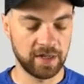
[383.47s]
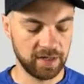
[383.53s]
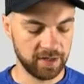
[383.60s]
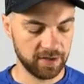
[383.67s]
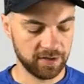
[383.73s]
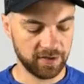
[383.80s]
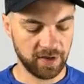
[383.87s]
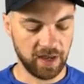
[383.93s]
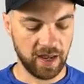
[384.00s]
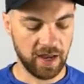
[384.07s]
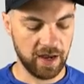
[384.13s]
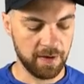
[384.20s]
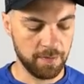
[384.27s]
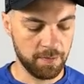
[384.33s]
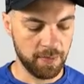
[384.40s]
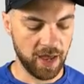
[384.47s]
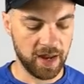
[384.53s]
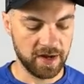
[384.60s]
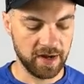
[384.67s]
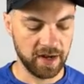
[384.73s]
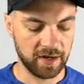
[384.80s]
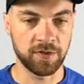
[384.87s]
is a
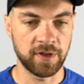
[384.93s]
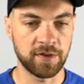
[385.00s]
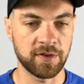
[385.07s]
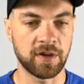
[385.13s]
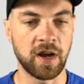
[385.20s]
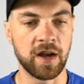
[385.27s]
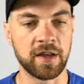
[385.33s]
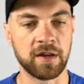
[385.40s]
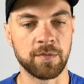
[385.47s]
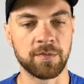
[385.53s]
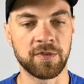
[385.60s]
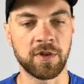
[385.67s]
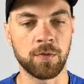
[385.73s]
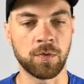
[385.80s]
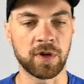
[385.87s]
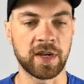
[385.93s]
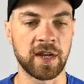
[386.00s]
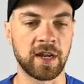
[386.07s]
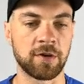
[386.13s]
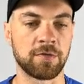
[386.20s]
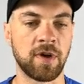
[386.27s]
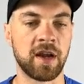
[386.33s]
pending. These are items that we're
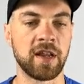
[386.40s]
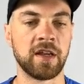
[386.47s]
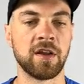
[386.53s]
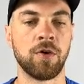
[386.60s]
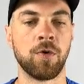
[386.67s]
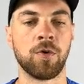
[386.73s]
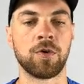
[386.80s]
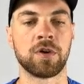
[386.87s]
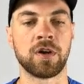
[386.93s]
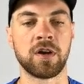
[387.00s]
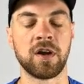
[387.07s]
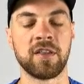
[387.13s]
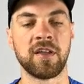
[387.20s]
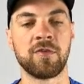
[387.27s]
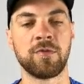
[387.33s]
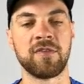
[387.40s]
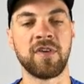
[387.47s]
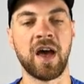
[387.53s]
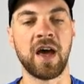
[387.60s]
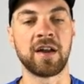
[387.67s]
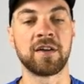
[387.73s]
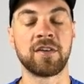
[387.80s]
getting ready to order or that we've
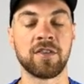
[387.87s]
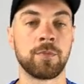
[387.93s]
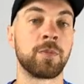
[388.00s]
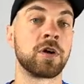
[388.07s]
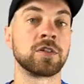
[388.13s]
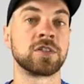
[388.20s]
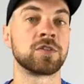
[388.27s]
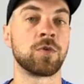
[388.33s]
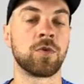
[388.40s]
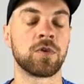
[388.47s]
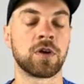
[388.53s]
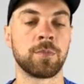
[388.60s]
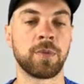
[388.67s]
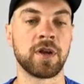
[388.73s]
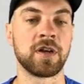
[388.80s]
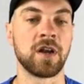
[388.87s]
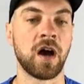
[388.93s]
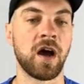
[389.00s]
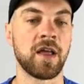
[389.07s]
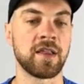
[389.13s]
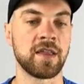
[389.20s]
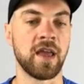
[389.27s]
added to the purchase order, but
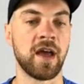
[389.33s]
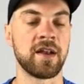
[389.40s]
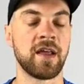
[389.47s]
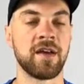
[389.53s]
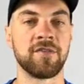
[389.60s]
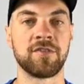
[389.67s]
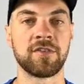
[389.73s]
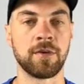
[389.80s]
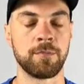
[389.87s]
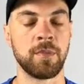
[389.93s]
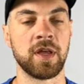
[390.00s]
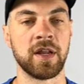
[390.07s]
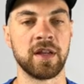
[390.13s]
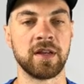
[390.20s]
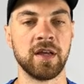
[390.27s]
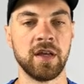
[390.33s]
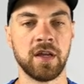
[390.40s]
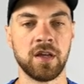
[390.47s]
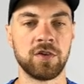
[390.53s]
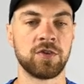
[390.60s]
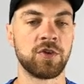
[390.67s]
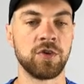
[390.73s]
not yet have submitted
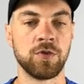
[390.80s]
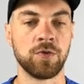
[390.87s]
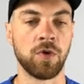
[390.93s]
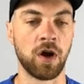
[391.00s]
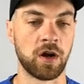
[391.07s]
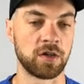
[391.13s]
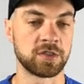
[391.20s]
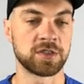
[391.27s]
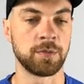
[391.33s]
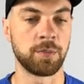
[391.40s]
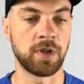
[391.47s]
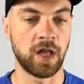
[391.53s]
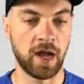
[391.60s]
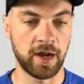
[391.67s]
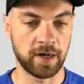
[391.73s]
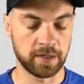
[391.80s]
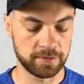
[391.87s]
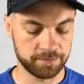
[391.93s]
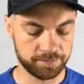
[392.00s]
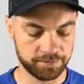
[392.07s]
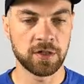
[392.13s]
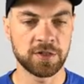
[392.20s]
to our supplier.
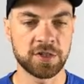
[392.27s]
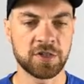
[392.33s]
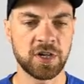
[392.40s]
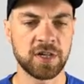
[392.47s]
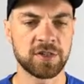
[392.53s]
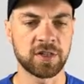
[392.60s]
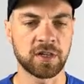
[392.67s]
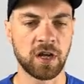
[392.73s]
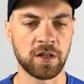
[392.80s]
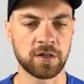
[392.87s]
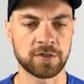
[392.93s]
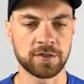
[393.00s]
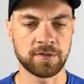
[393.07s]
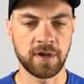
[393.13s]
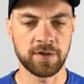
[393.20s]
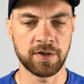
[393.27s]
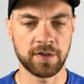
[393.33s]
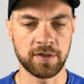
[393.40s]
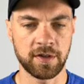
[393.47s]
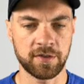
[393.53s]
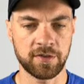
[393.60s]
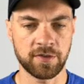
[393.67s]
I'll just change the colors around
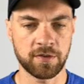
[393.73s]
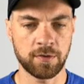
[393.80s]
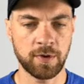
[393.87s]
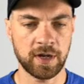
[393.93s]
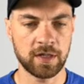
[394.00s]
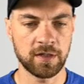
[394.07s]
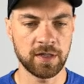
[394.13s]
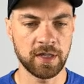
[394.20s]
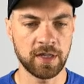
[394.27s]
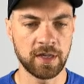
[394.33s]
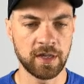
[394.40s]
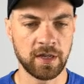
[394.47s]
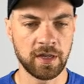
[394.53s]
on this quickly.